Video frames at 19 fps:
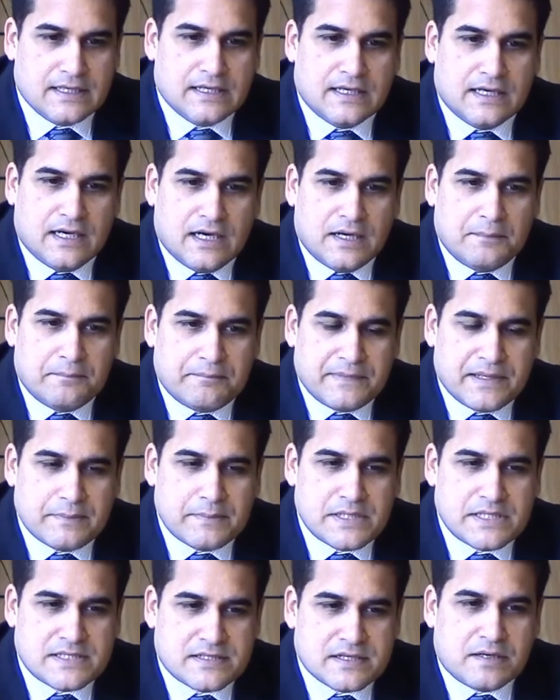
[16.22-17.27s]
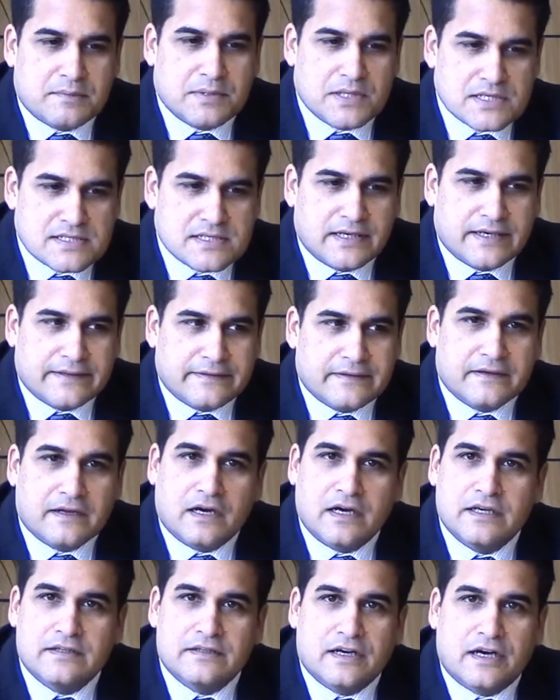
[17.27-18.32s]
Let me start by saying that
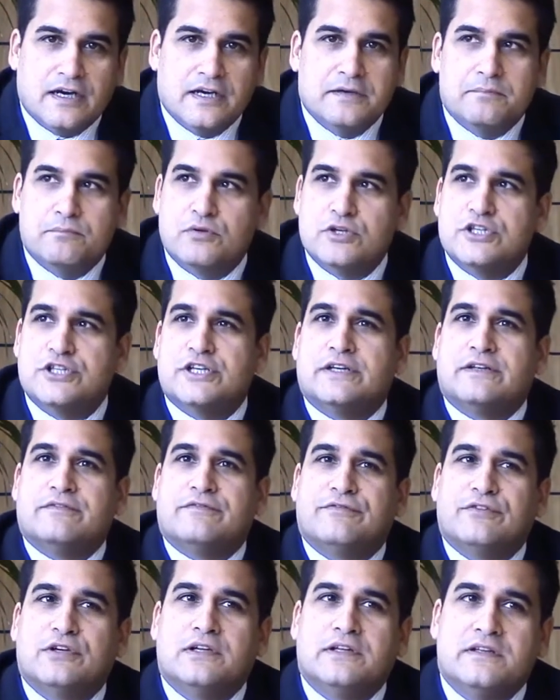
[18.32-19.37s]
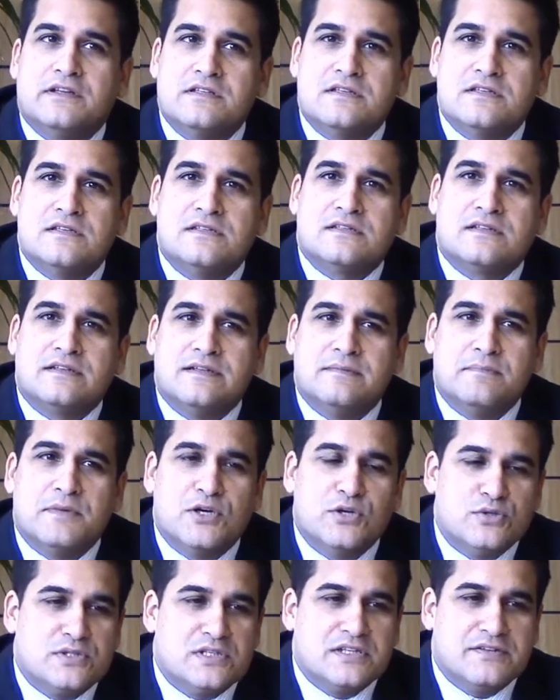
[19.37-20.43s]
I appreciate fully this is an
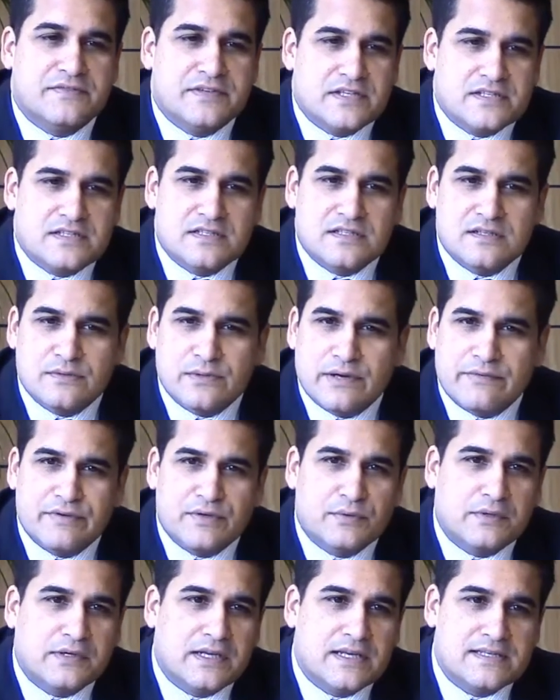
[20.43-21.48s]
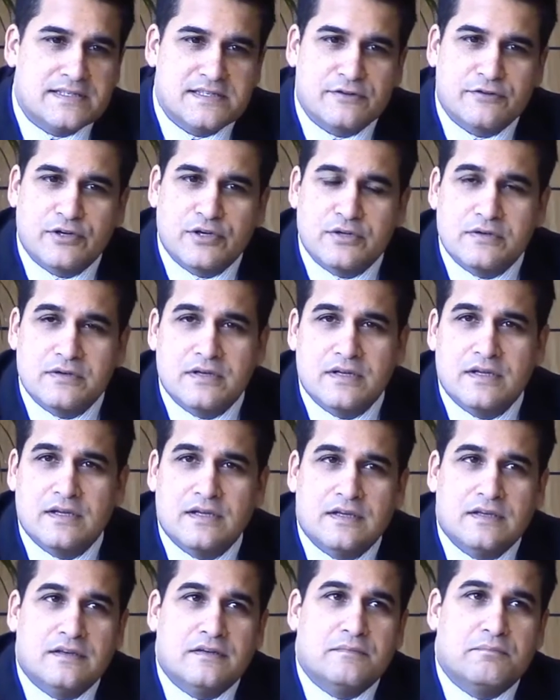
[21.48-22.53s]
emotive issue. Everyone has their own
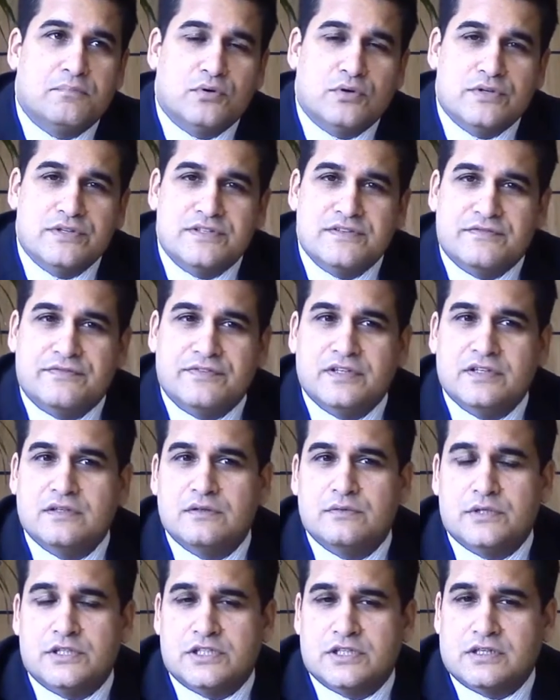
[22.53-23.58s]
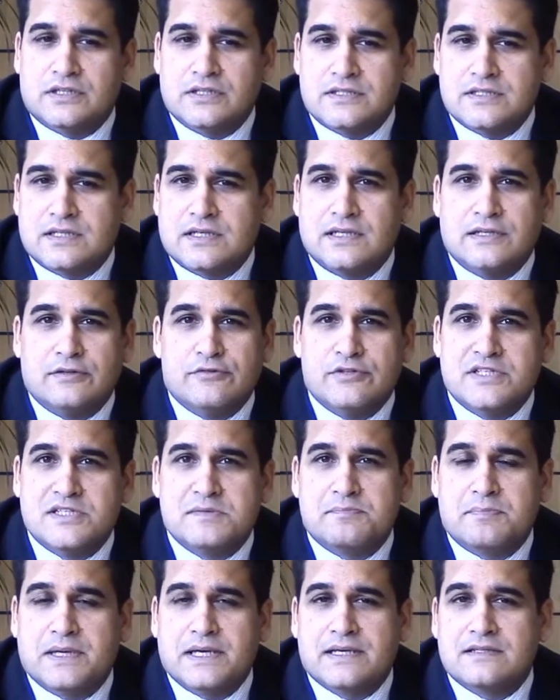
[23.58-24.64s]
point of view, which I entirely
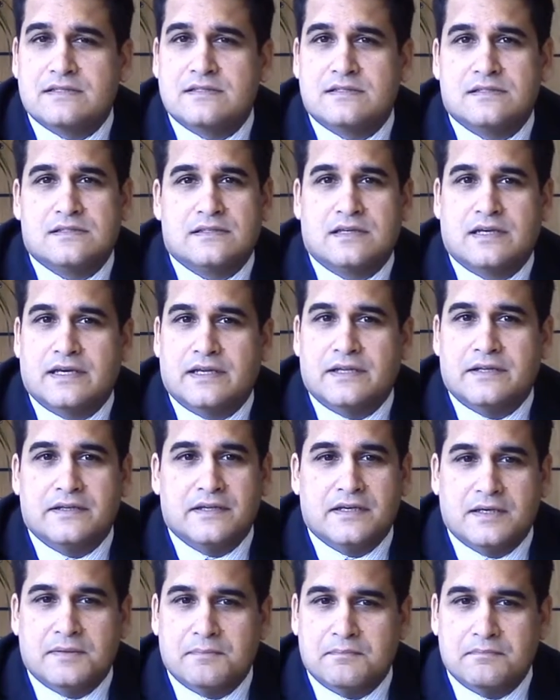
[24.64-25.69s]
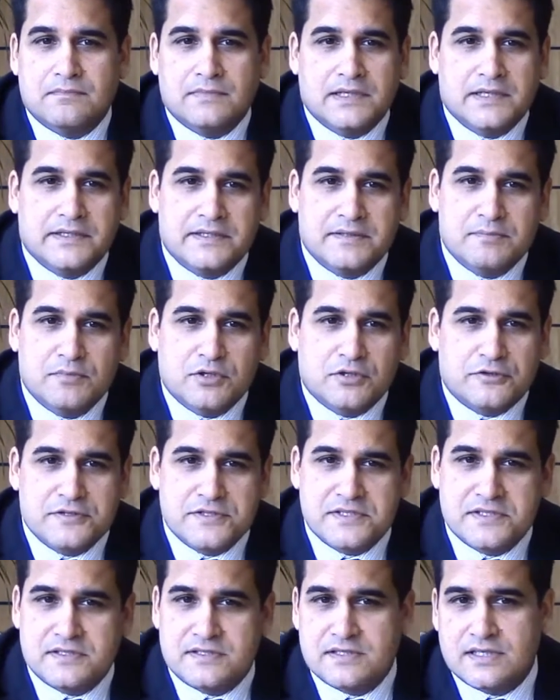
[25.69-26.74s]
respect, and let
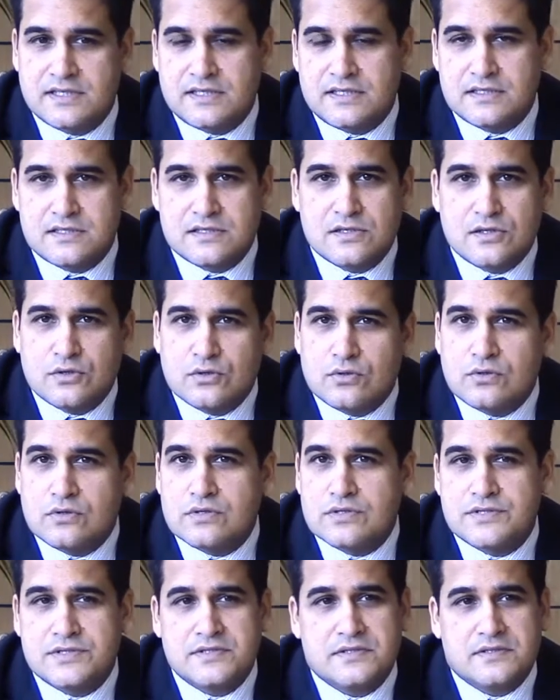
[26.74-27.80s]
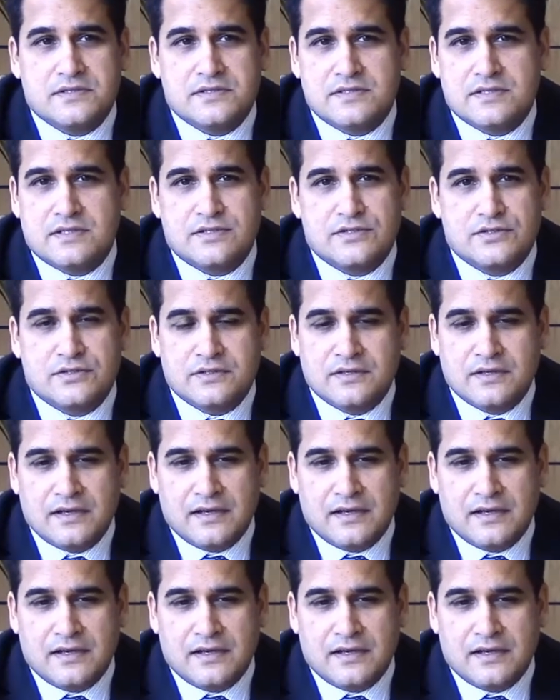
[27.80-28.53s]
democracy take its course, etc.